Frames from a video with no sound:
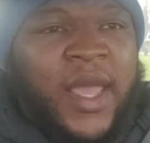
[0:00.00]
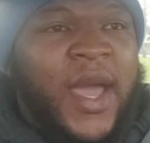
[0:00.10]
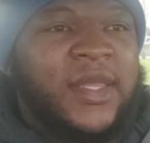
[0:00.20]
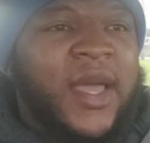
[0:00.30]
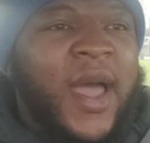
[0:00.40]

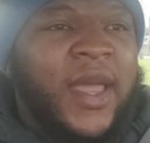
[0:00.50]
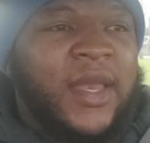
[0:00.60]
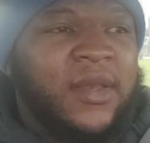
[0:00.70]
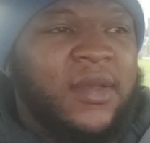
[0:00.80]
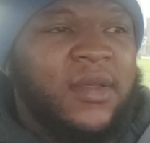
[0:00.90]
They got to
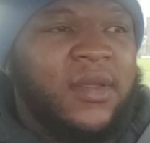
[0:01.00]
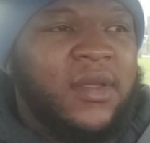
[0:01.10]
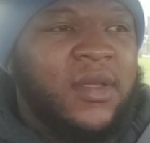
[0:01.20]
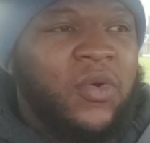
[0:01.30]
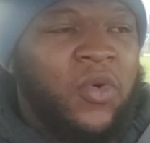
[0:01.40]
hide it.
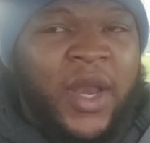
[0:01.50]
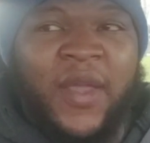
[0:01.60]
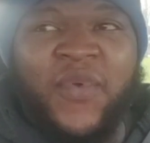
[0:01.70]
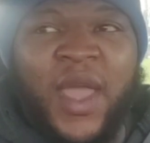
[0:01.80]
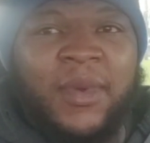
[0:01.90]
Or
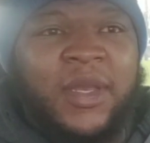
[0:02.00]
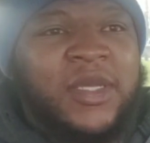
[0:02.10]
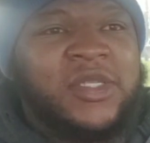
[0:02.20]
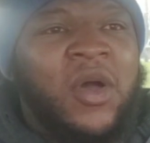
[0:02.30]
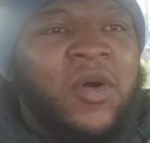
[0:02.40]
their family
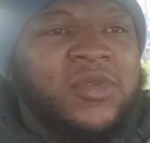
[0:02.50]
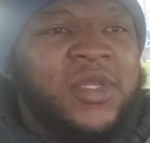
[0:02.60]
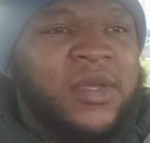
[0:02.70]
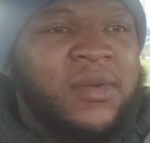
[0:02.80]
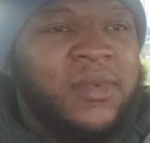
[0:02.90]

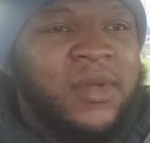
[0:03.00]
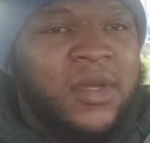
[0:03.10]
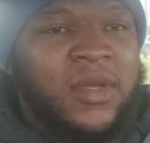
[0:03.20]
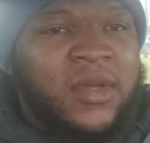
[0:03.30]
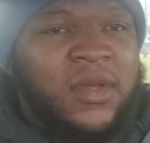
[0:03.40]
disowns them.
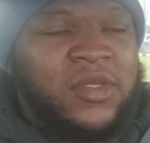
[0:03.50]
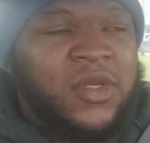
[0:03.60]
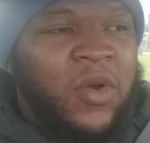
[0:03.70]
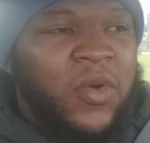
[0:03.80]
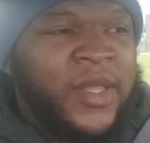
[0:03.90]

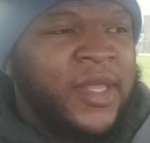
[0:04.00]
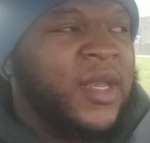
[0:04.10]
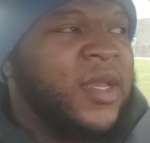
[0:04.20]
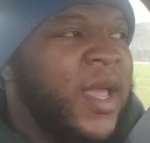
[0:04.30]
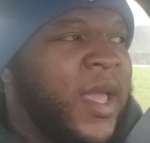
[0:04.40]
So at the end of